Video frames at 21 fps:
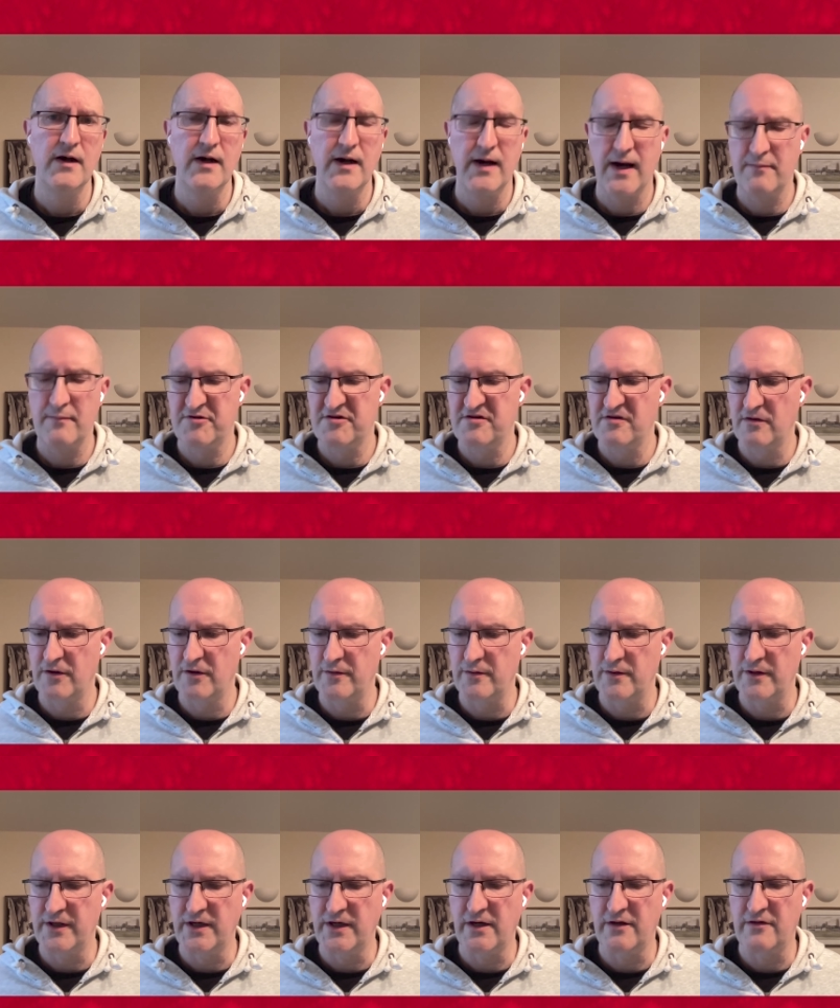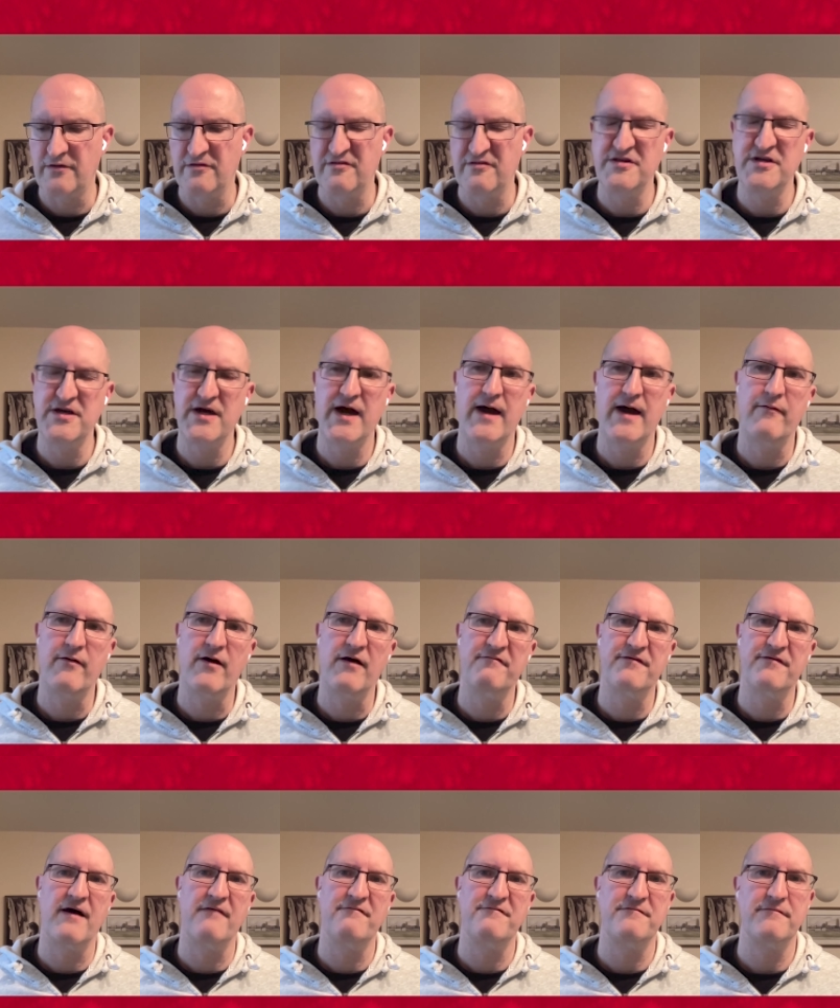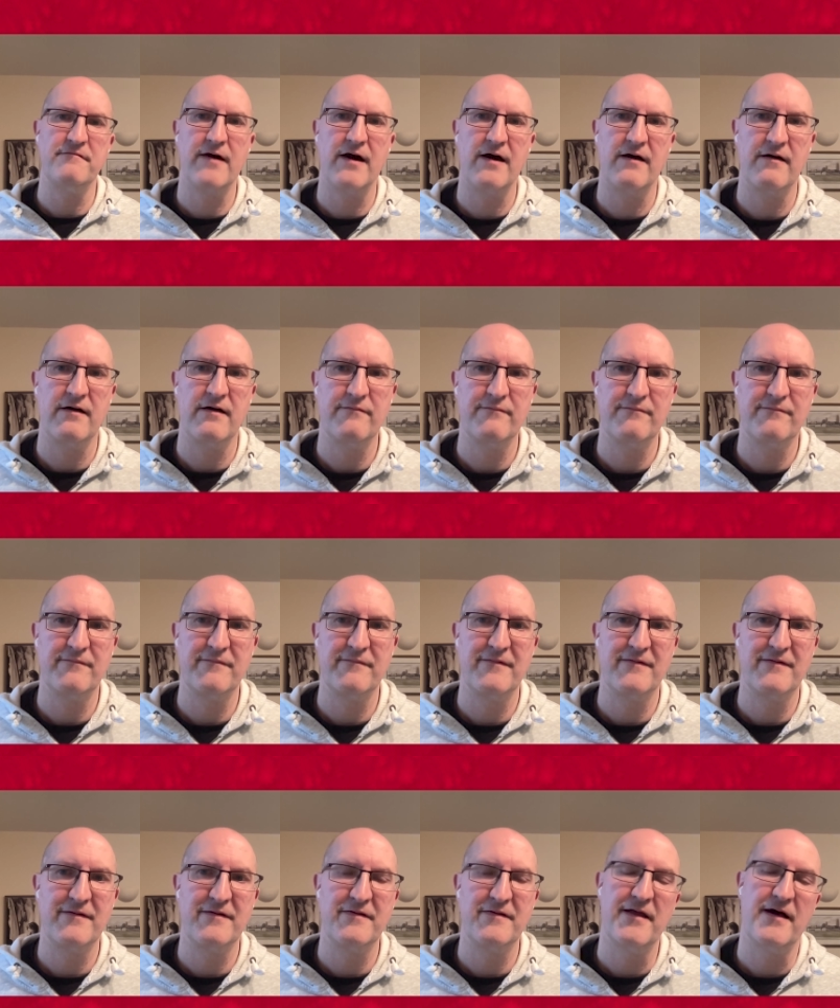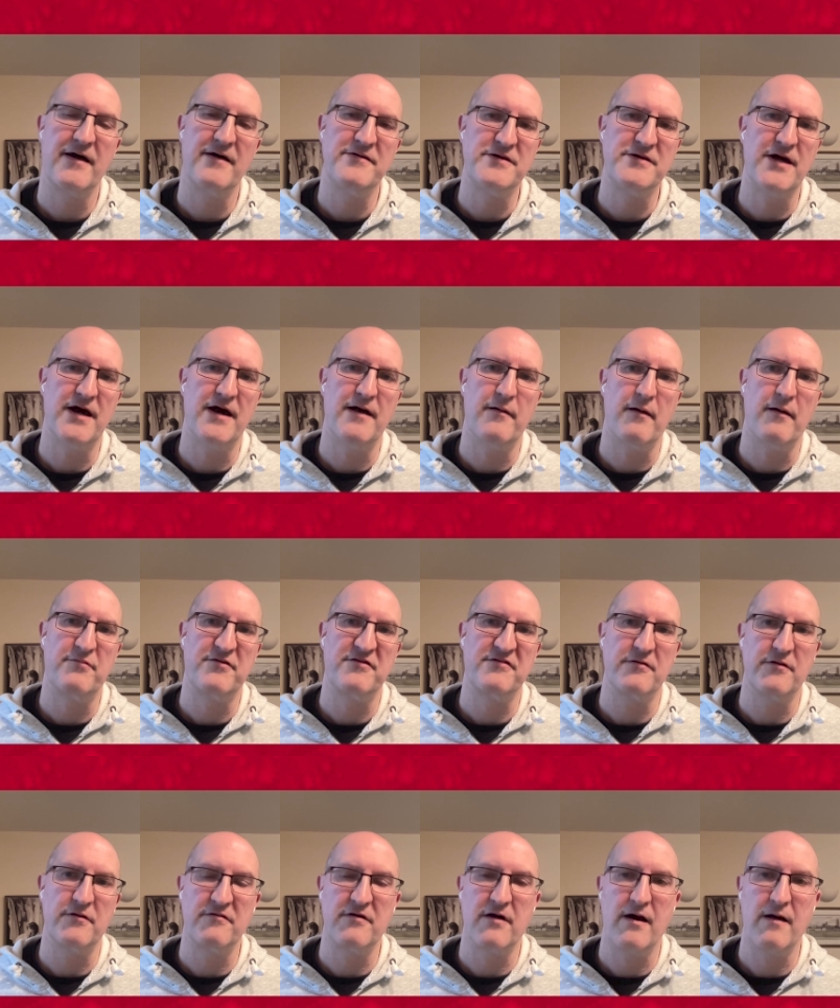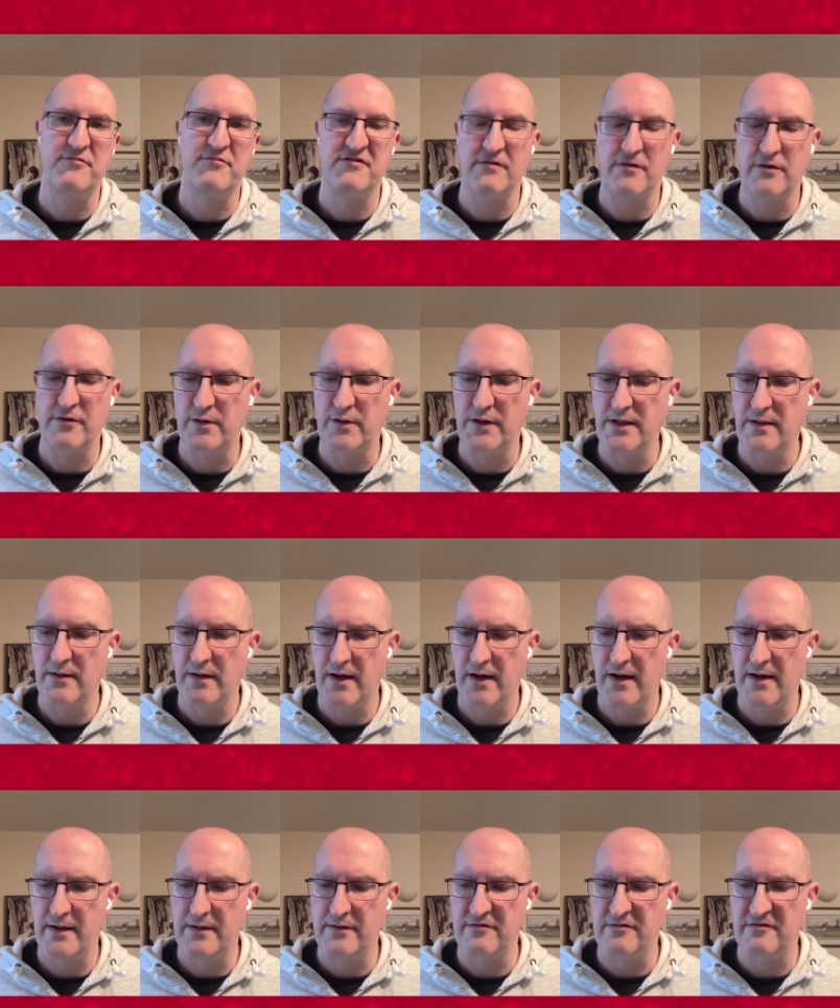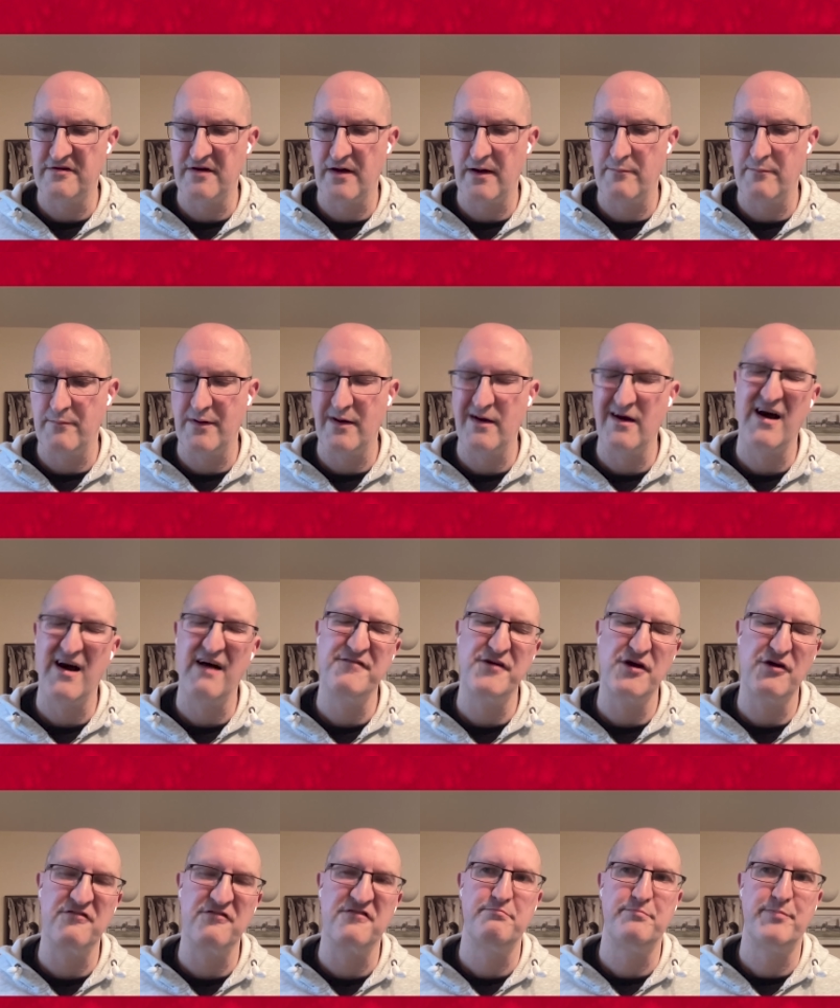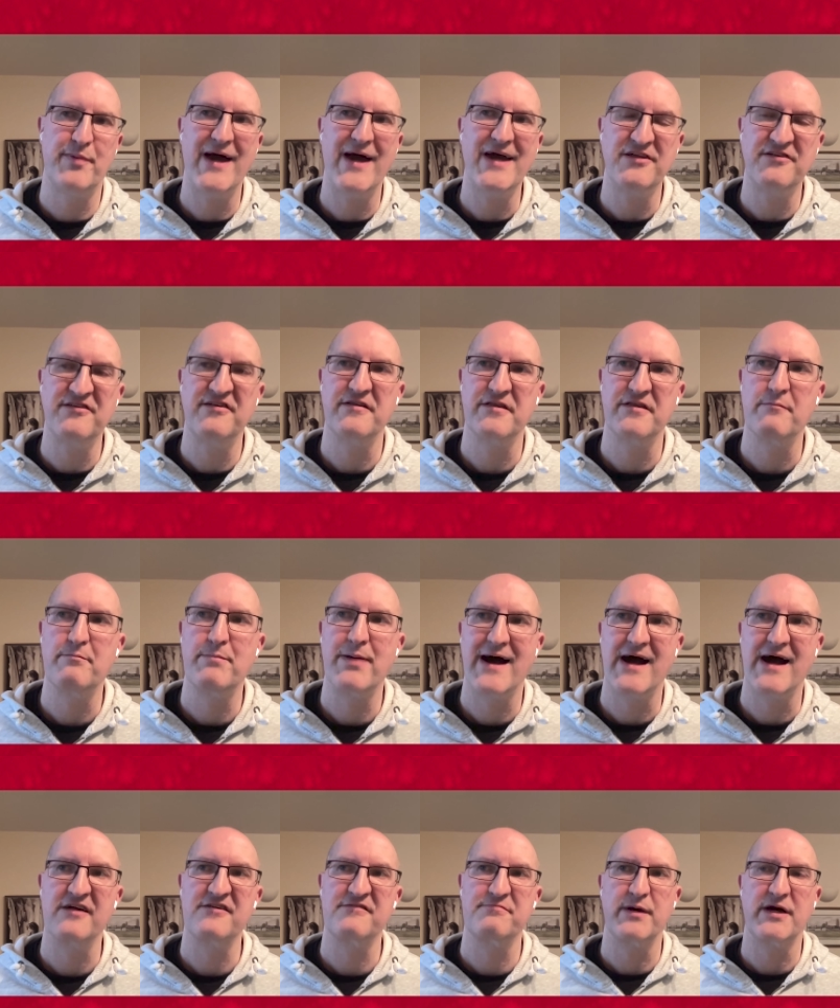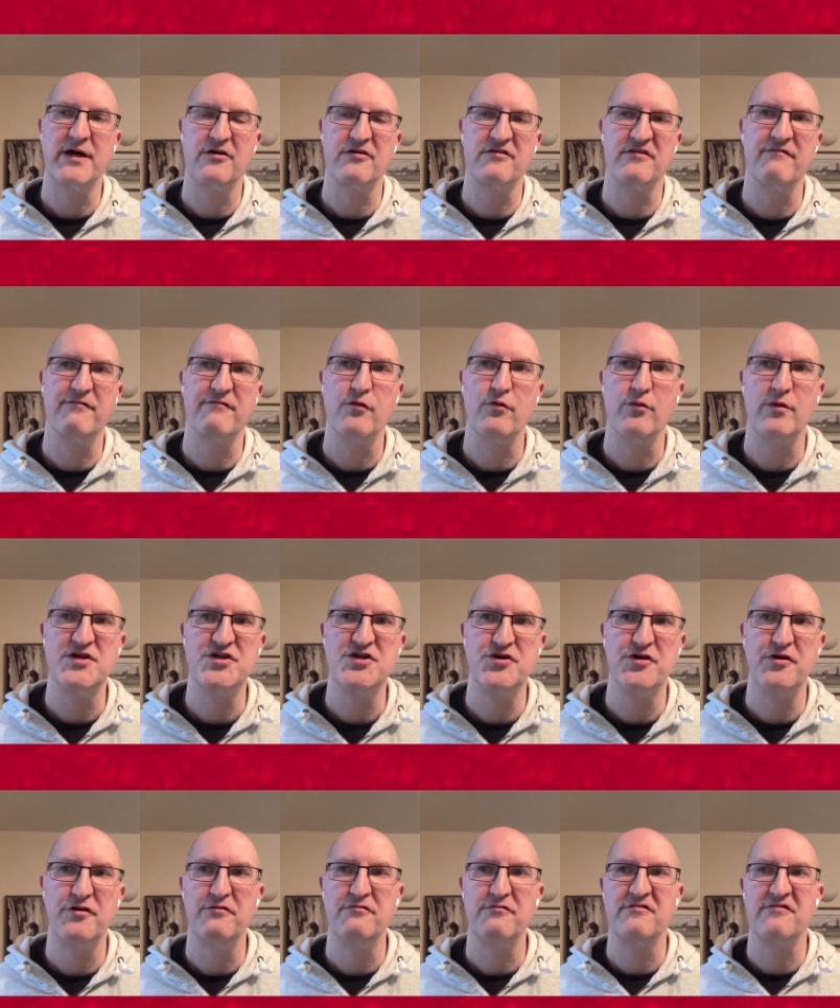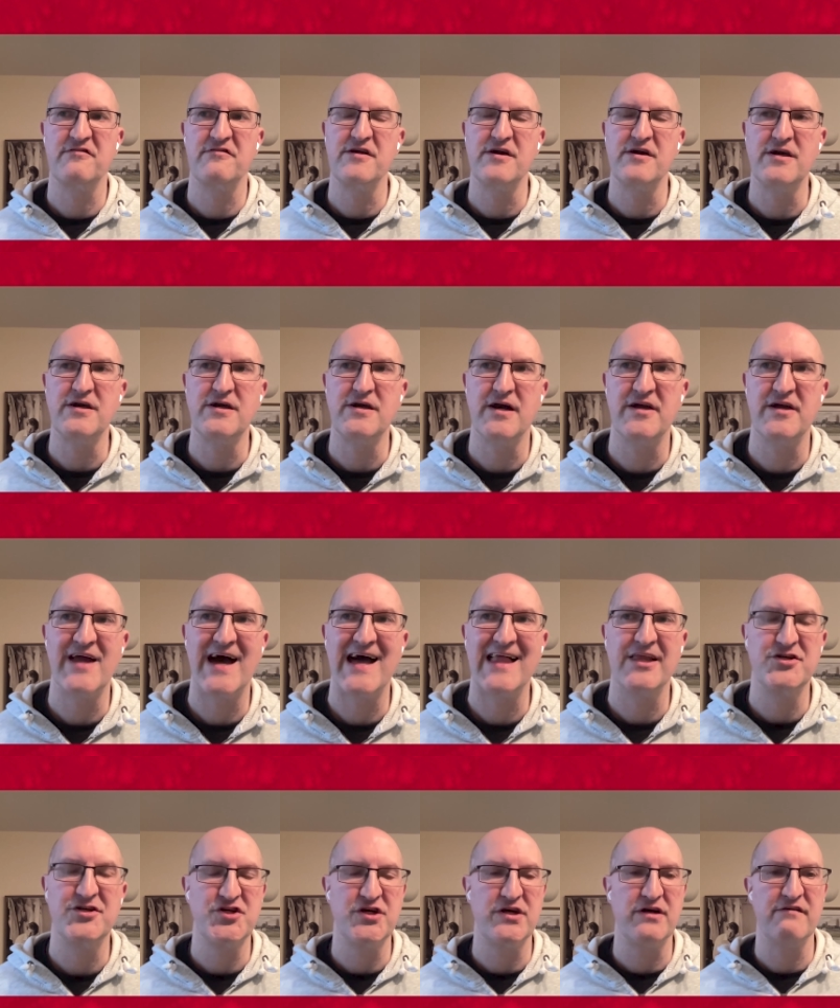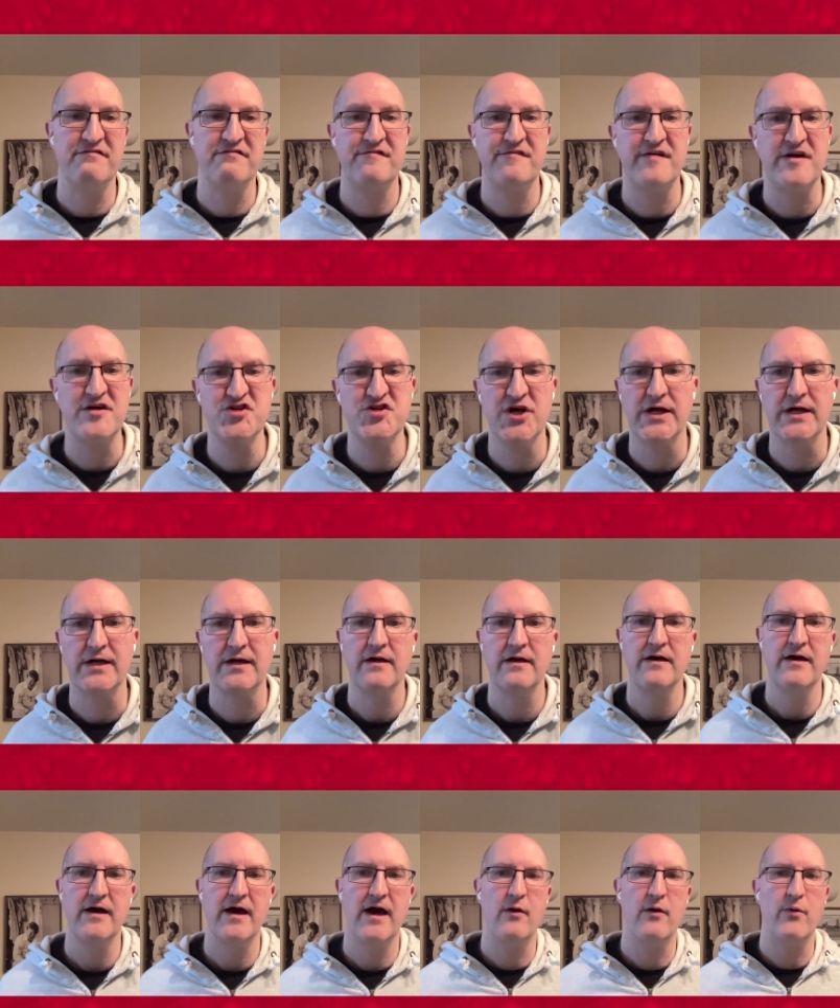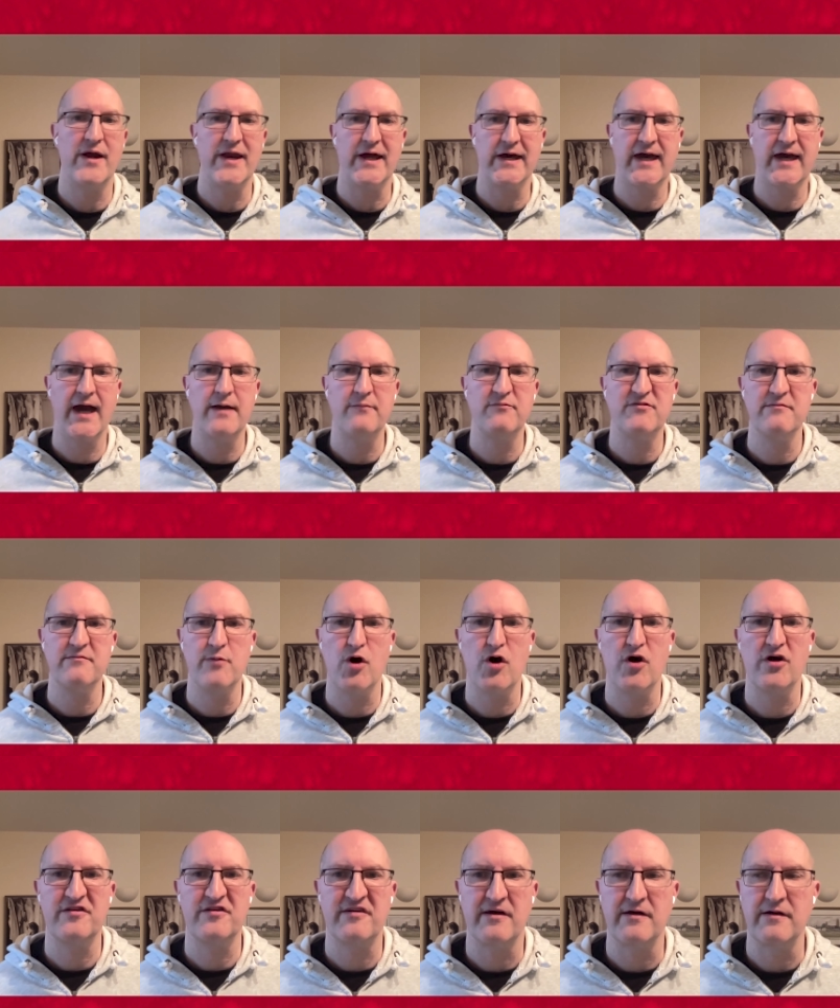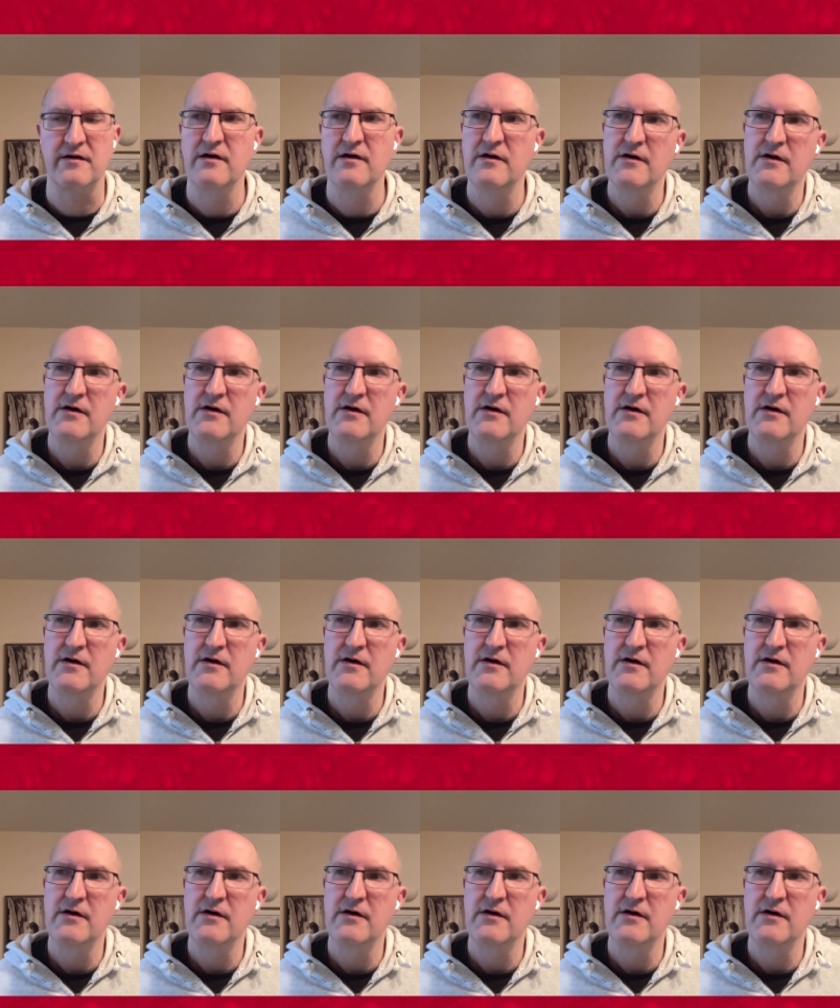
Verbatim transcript: Absolutely, and yeah, I've I've uh, yeah, abso- absolutely. And um, I've used bait in the past because I've always used the analogy of fishing uh, when it came to marketing.